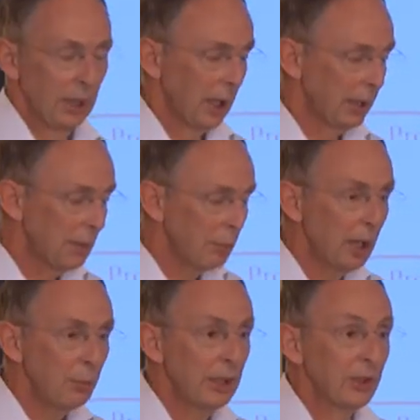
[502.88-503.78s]
And that
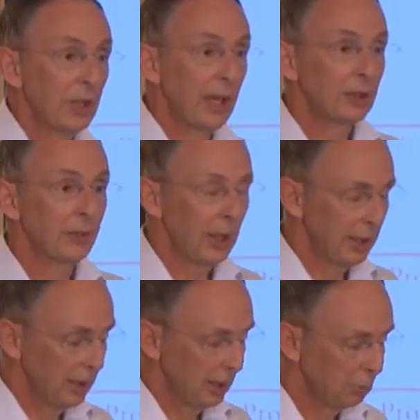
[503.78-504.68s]
might mean they start
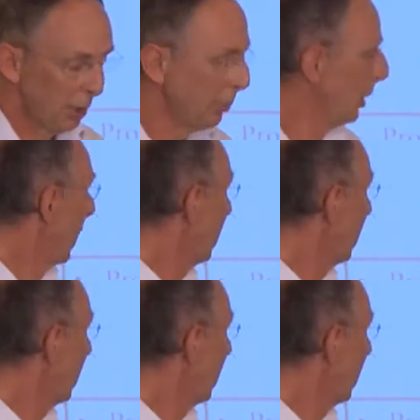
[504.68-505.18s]
dividing, it might mean they